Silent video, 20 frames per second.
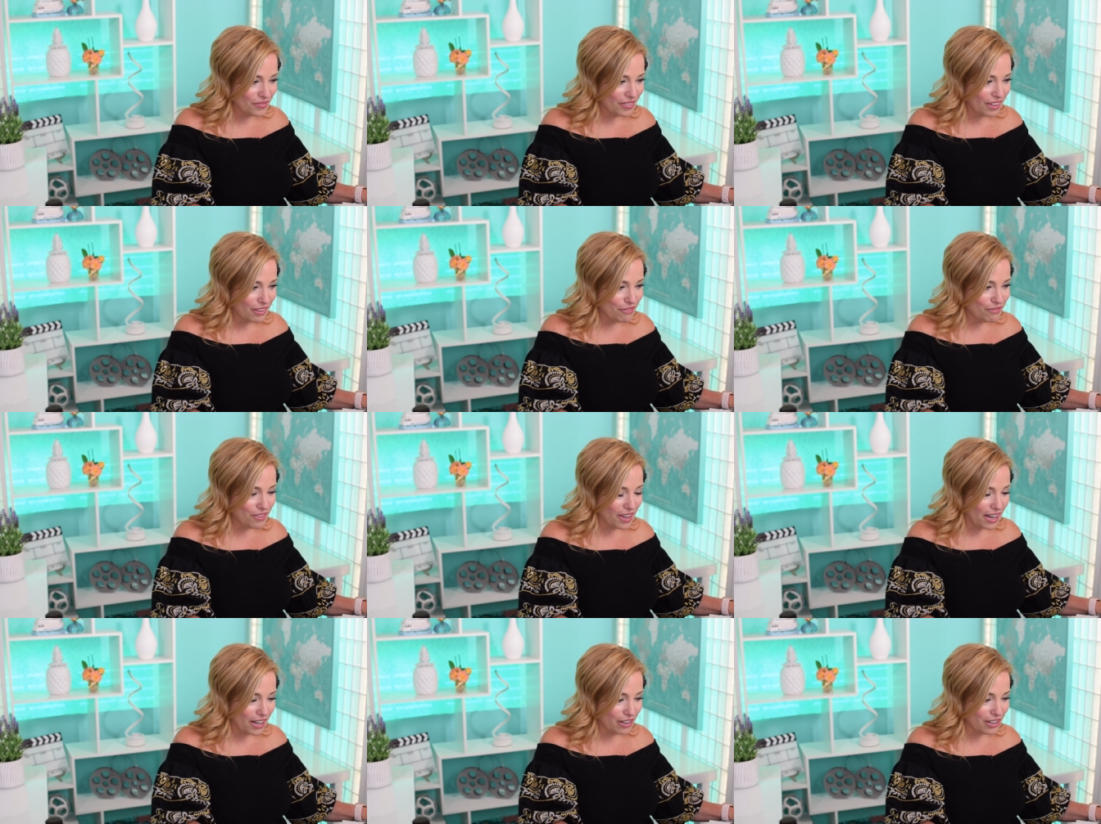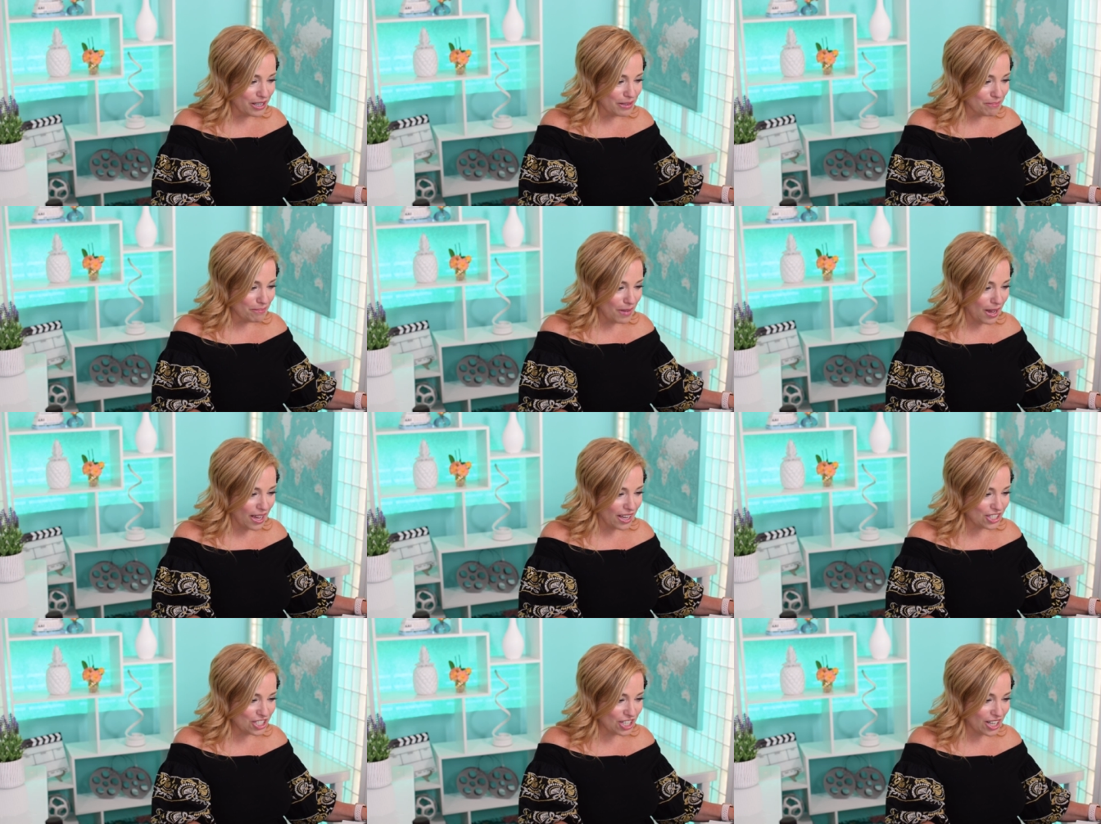very
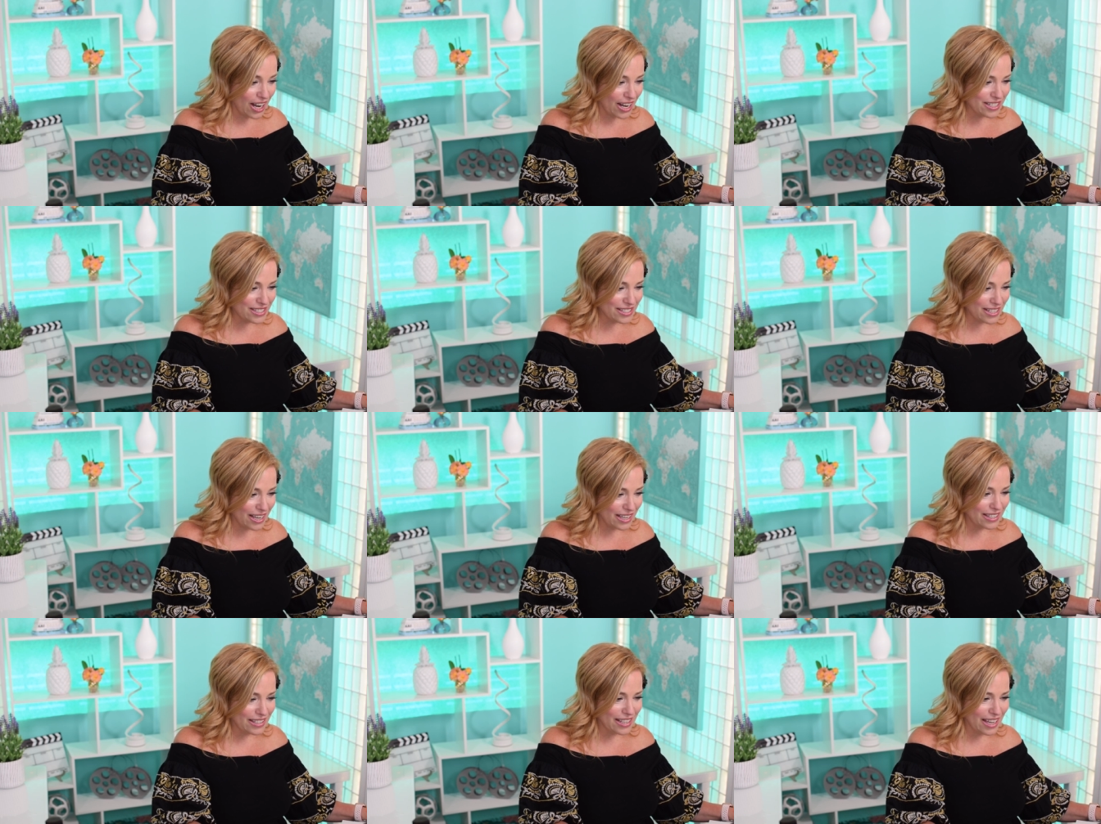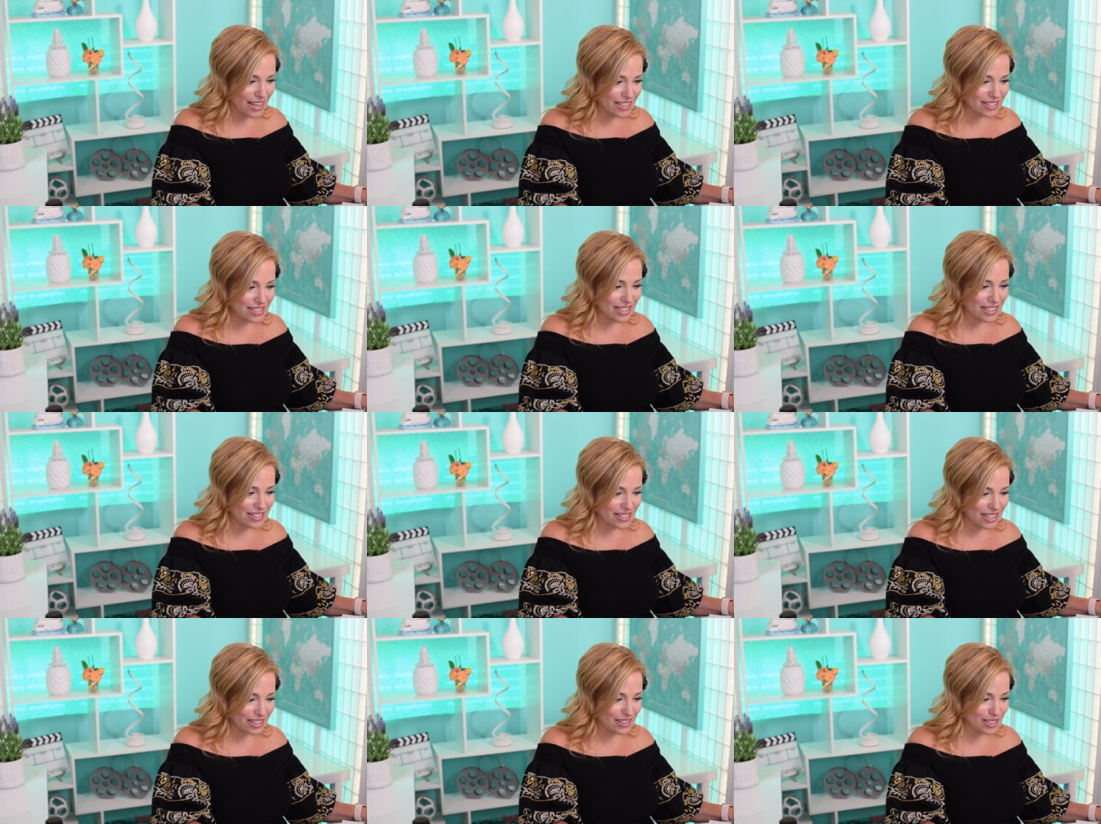much. And I say, yes,
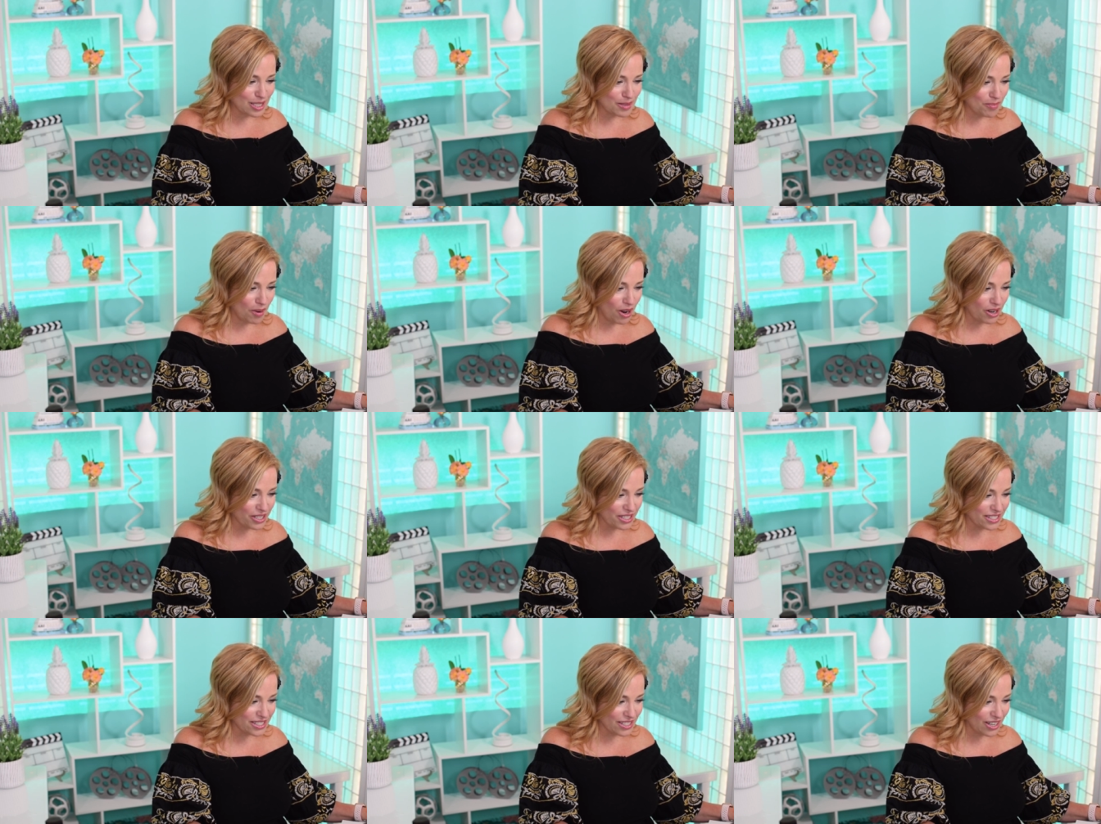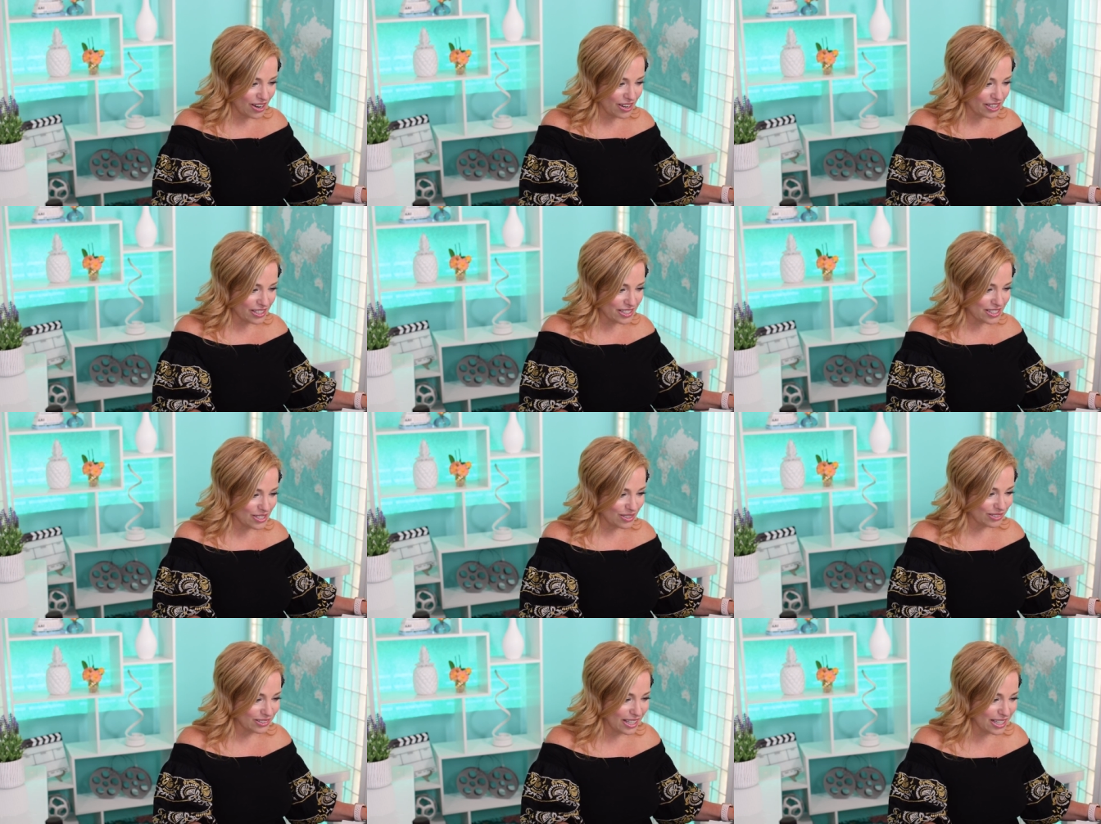let's get this party started.
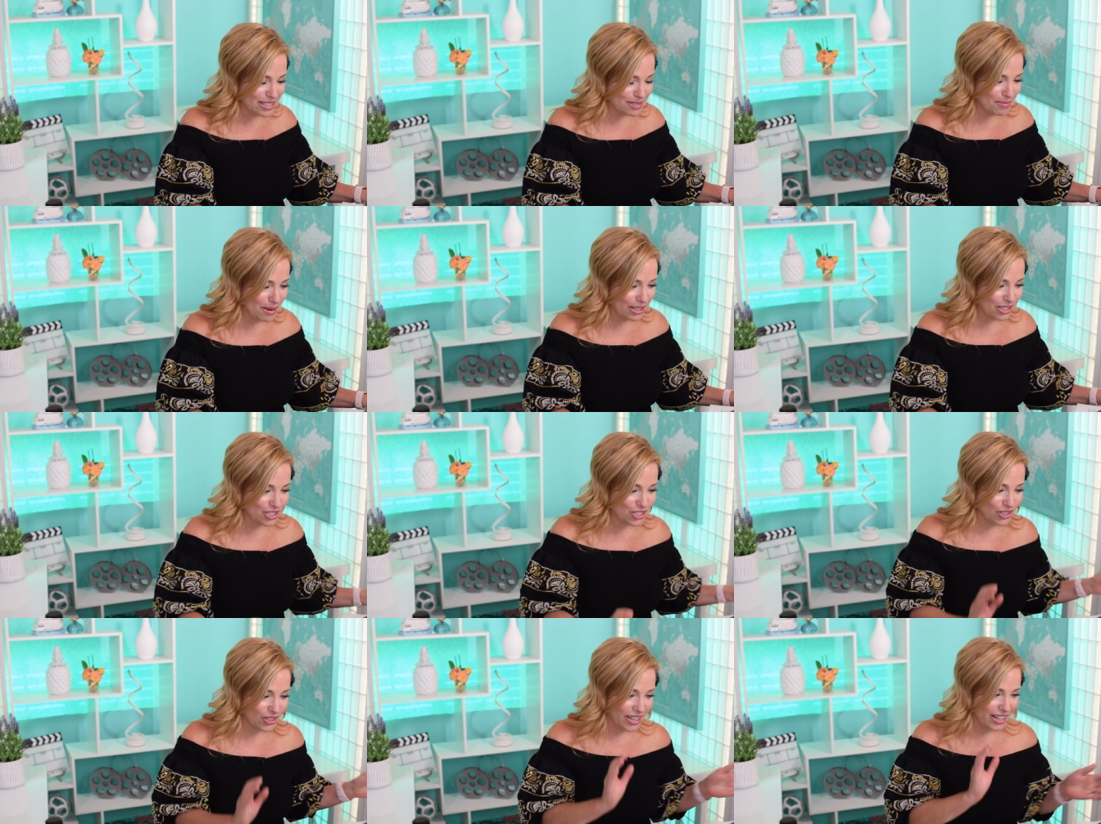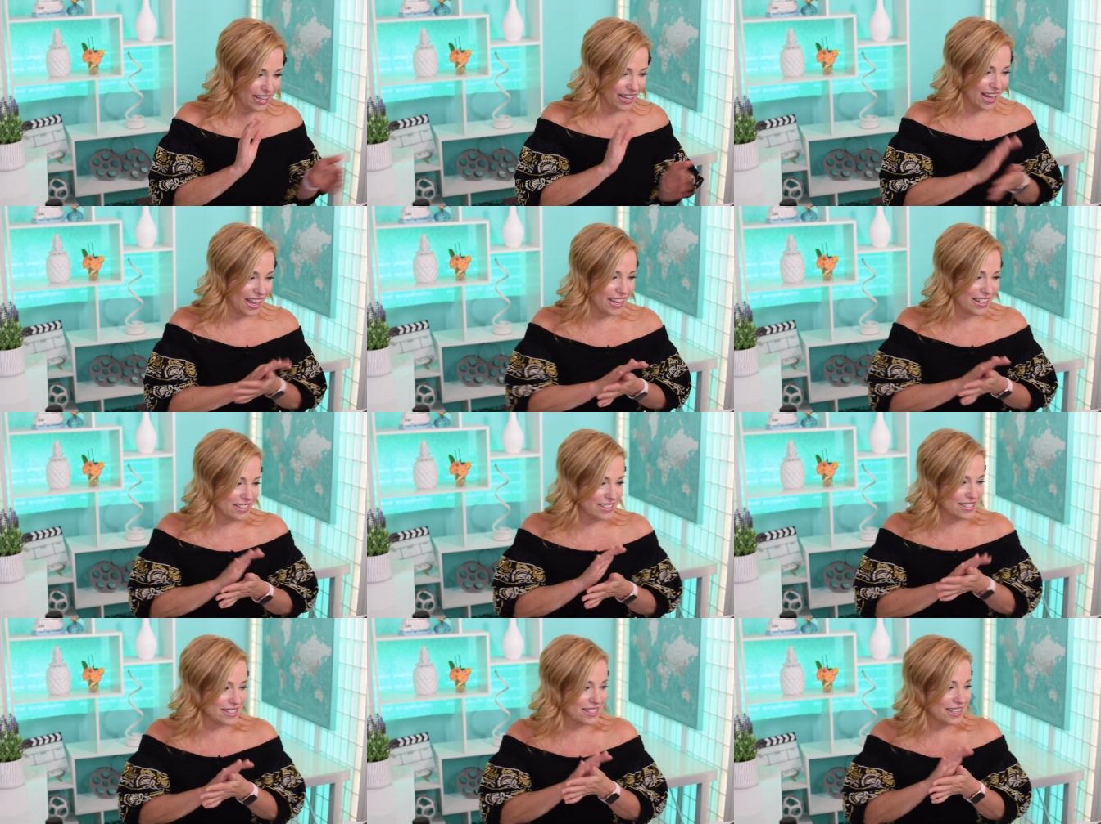So let's make a drink,
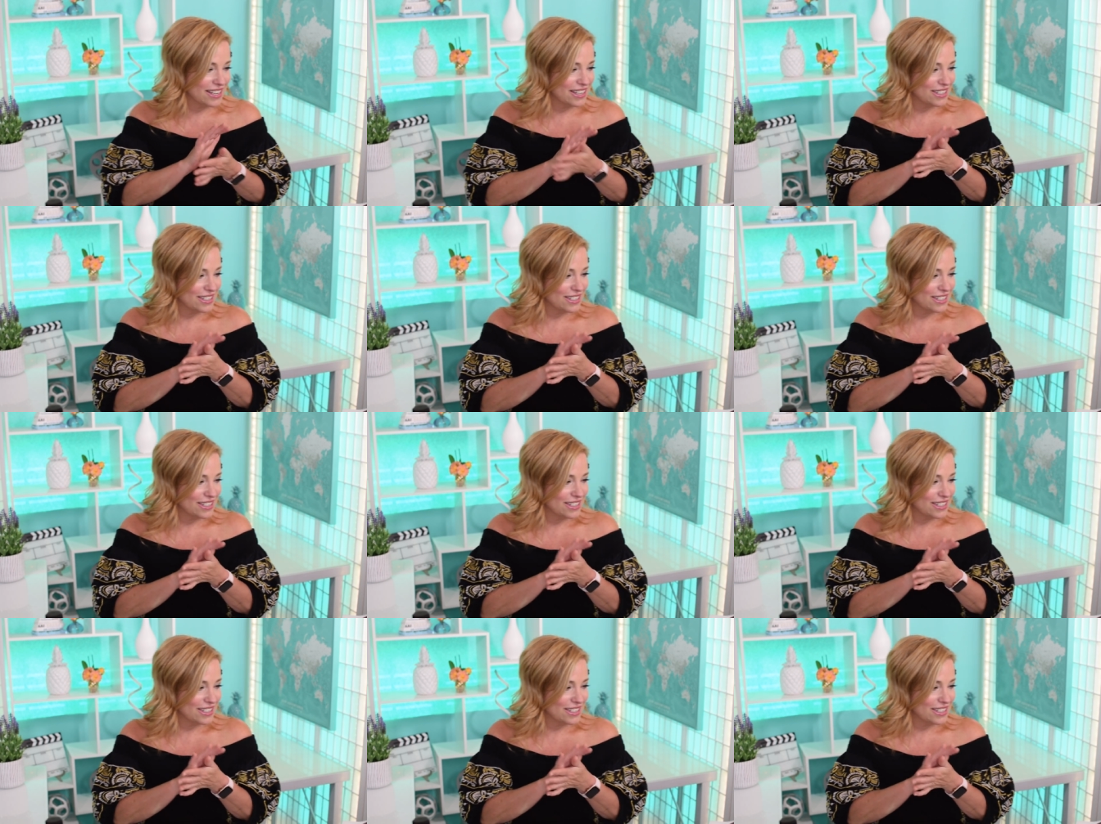guys.